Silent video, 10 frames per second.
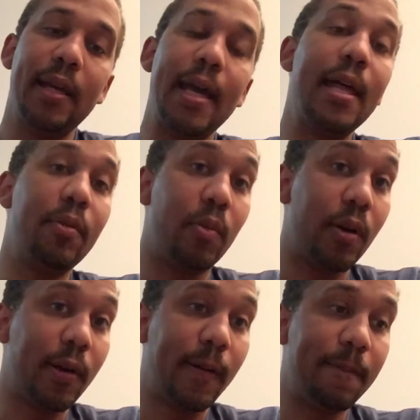And that would
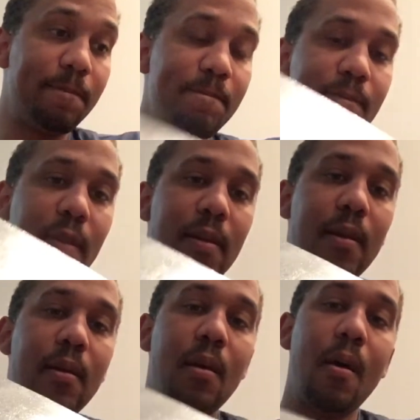work.
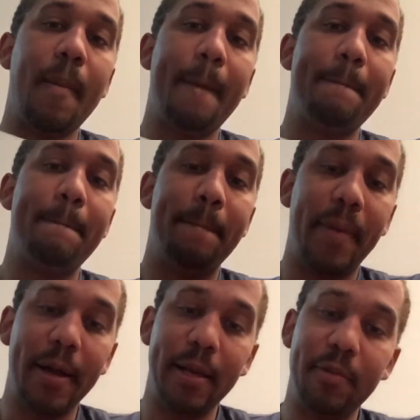
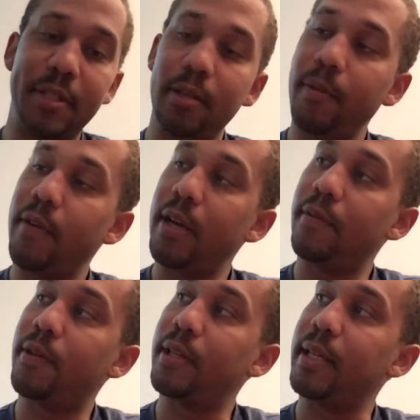But it would still be very
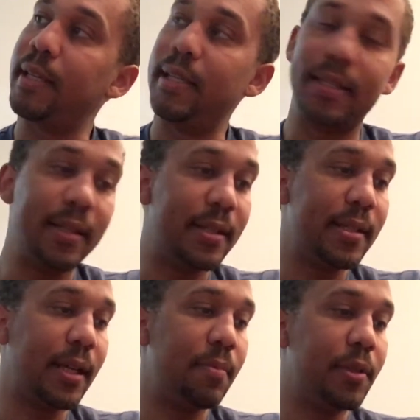difficult to get these things to
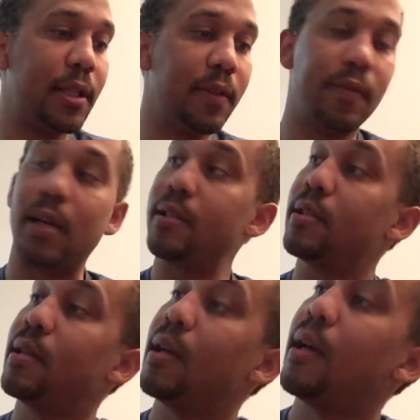sit completely flush.
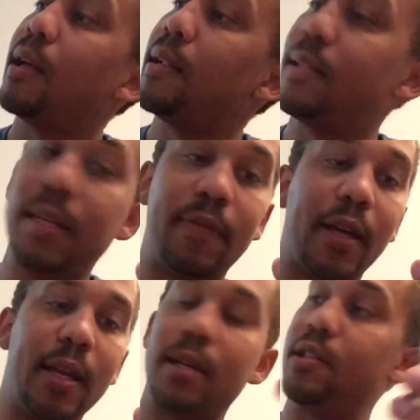See if I
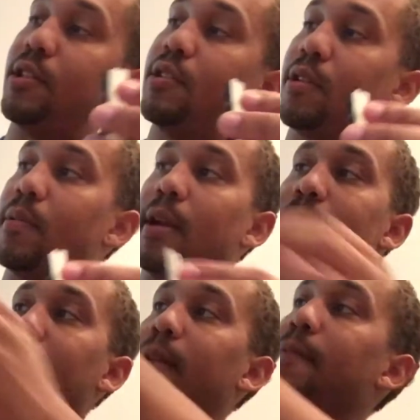can actually show you what I
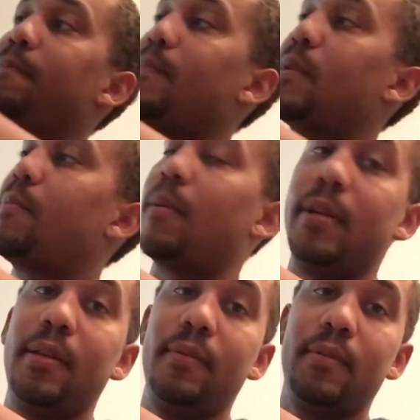mean. Probably
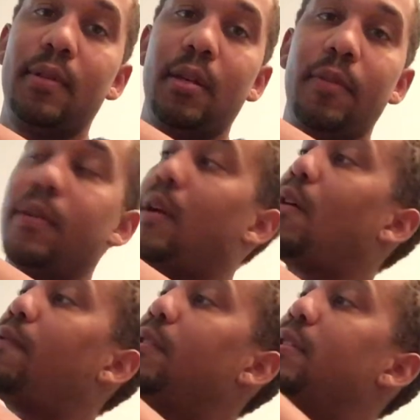going to be really
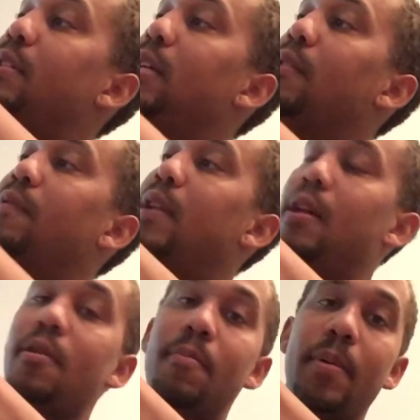hard for you to see on the video.